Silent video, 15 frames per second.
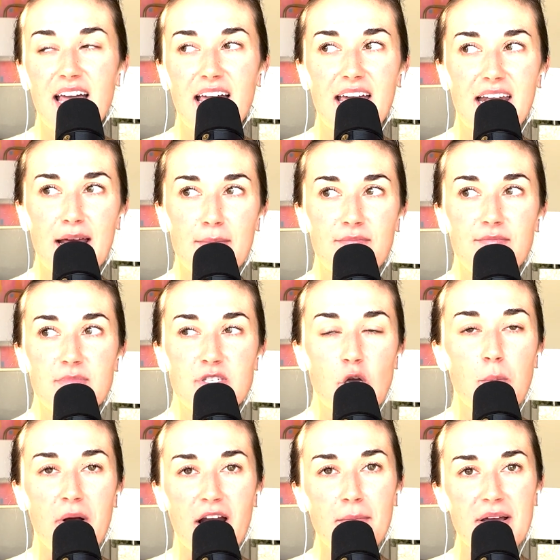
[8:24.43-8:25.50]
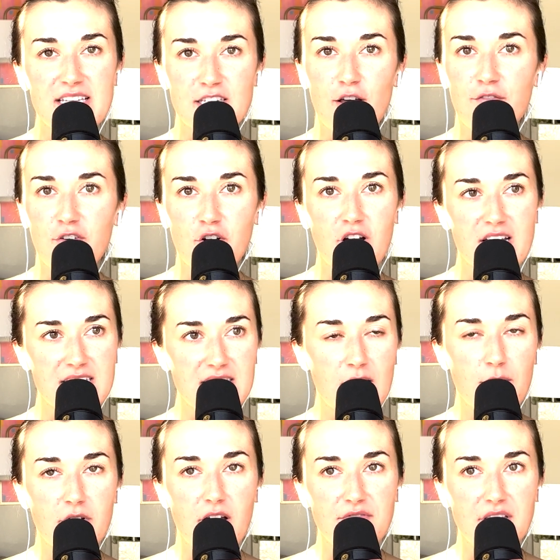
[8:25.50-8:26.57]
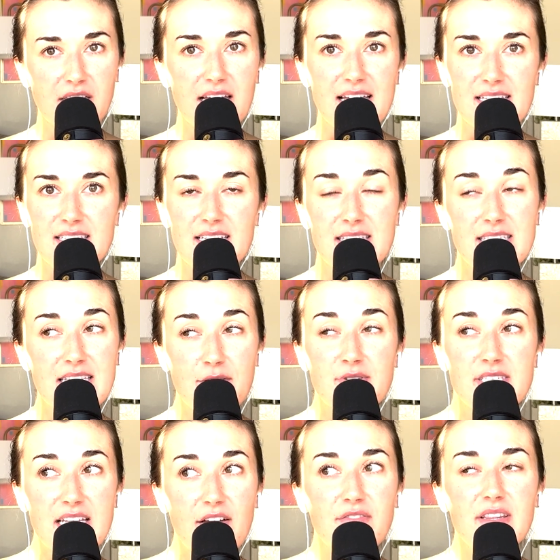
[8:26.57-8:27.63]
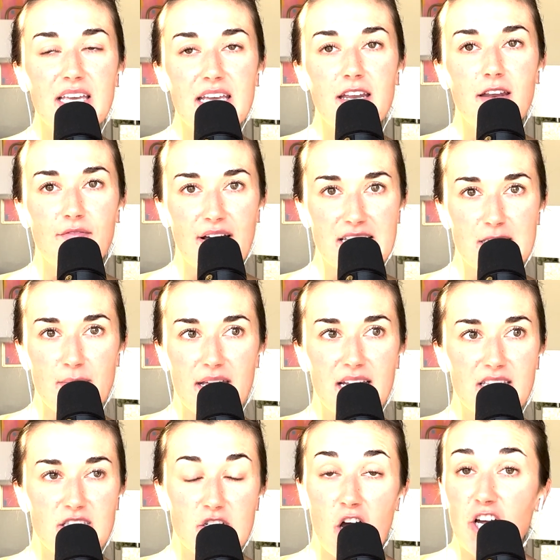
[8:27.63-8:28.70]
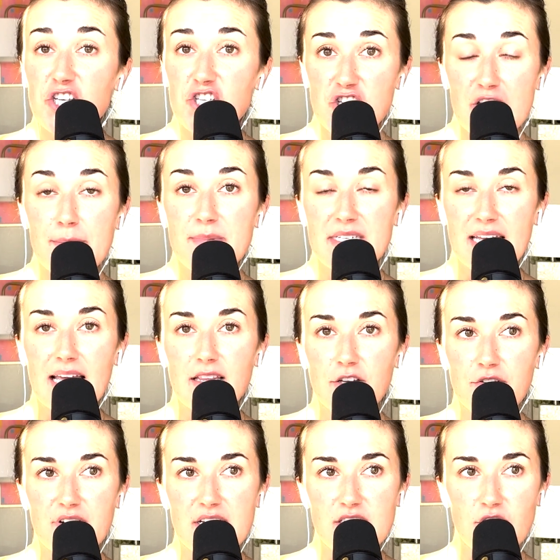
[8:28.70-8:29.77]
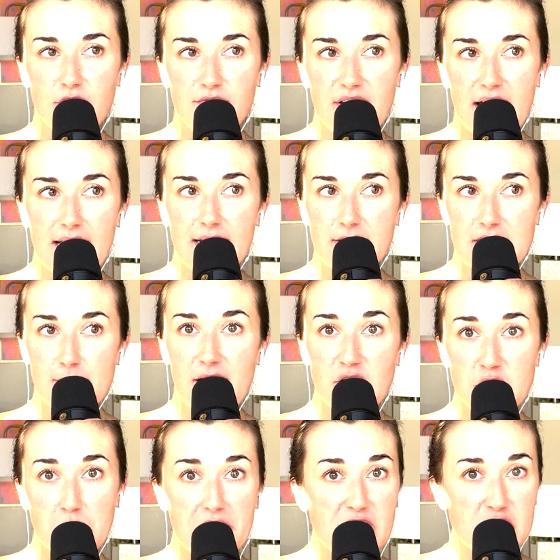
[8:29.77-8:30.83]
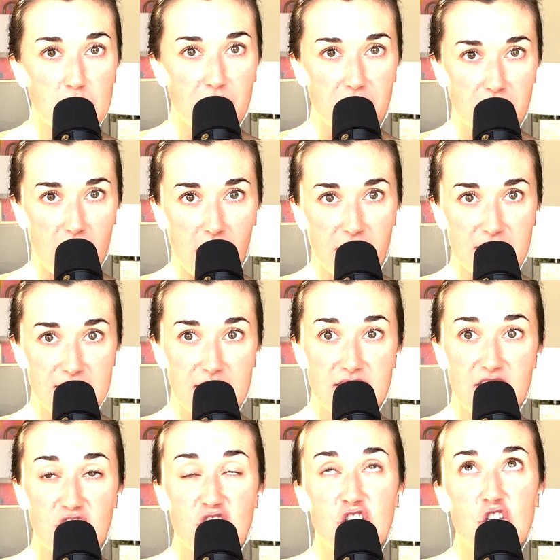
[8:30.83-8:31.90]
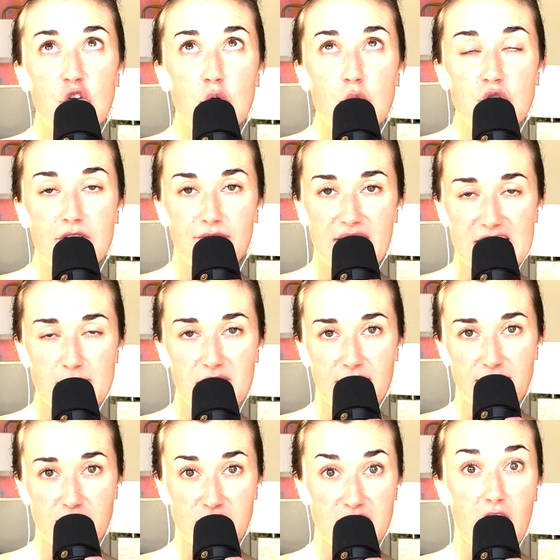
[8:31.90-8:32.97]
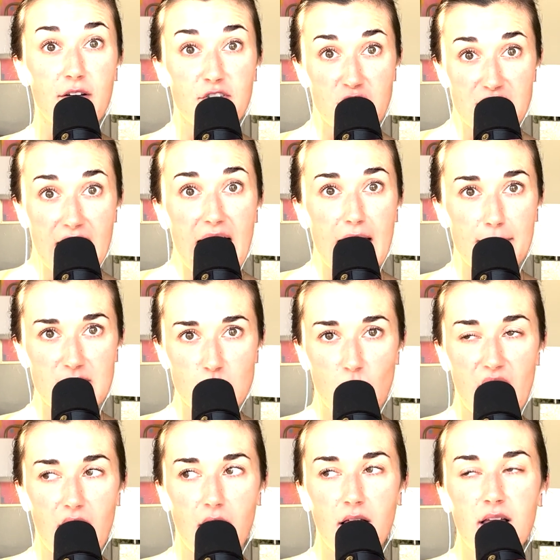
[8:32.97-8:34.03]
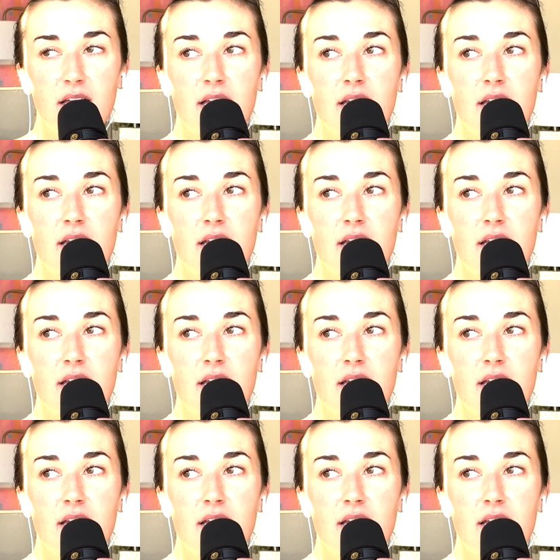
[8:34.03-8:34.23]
And I'm so proud of myself for crossing that one off the list. It was definitely an investment. It's not cheap to get Legree certified. It's about $2,200 and it's a huge investment of your time as well.